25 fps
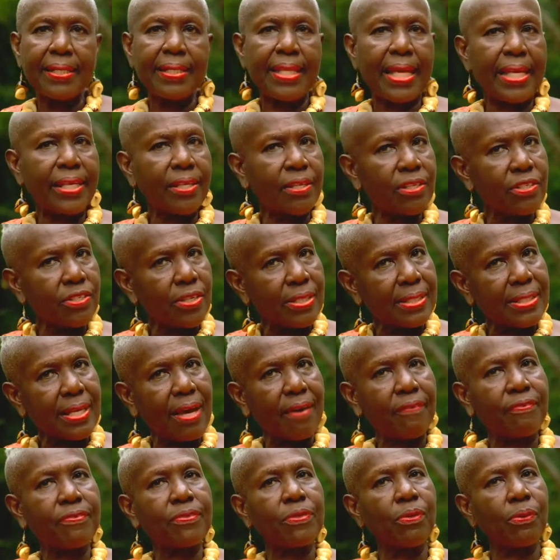then you just
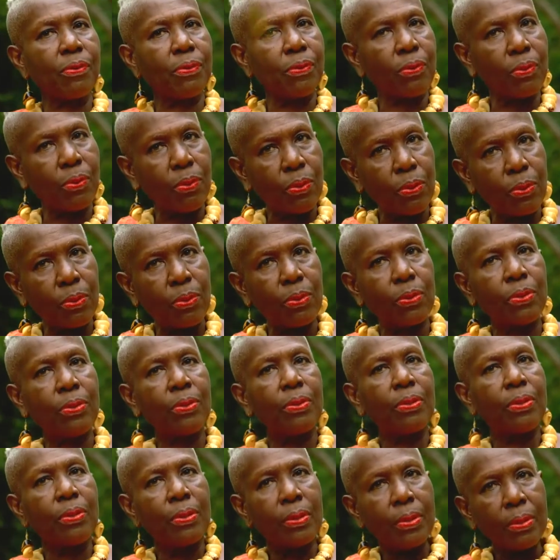have to go,
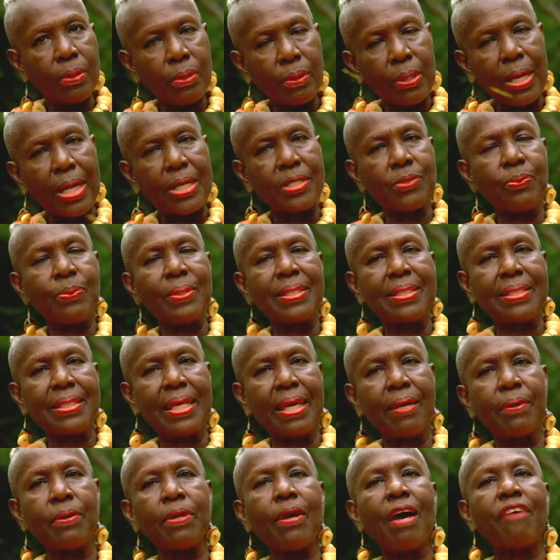as we
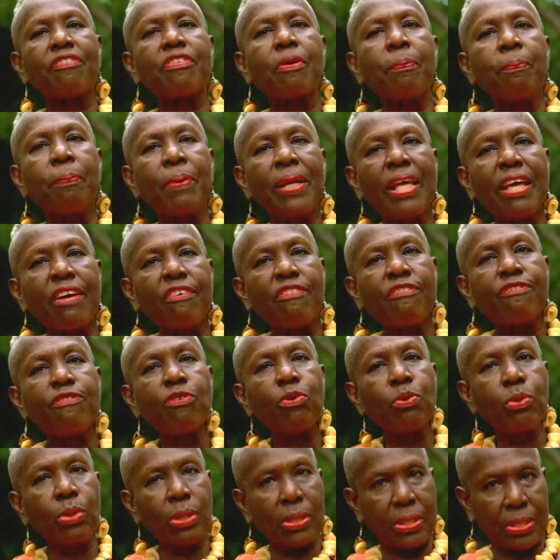say, you have to play
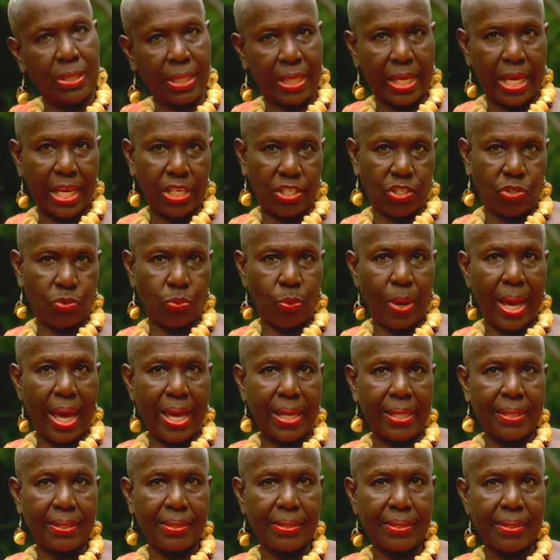fool to catch
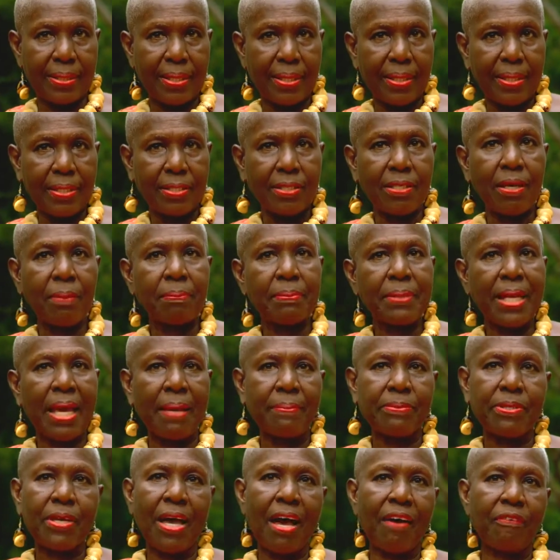wise.
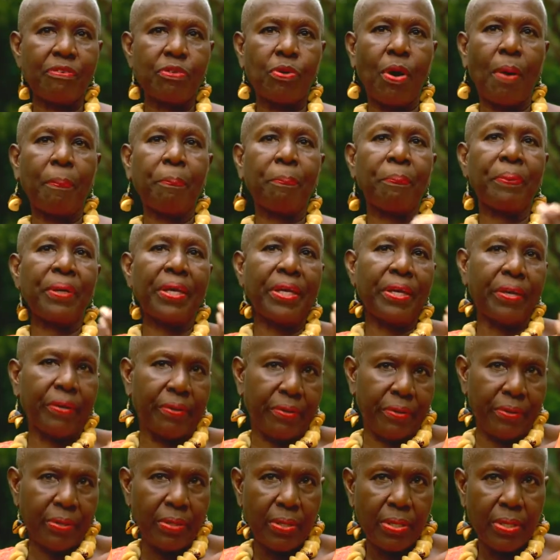Sometimes you have to
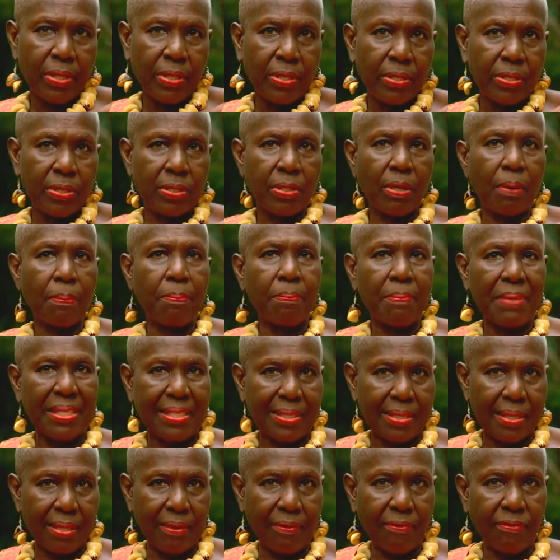appear
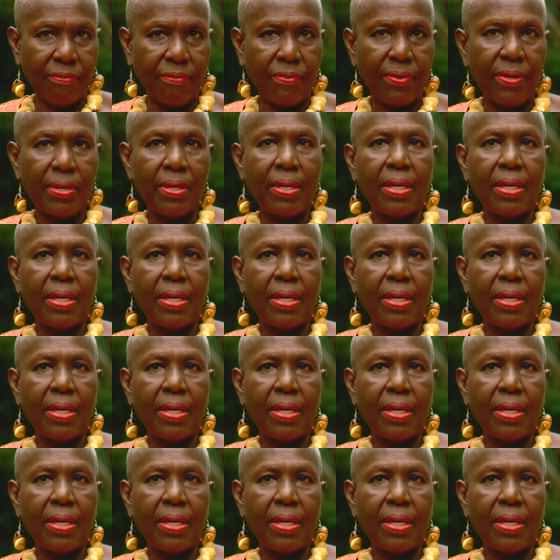submissive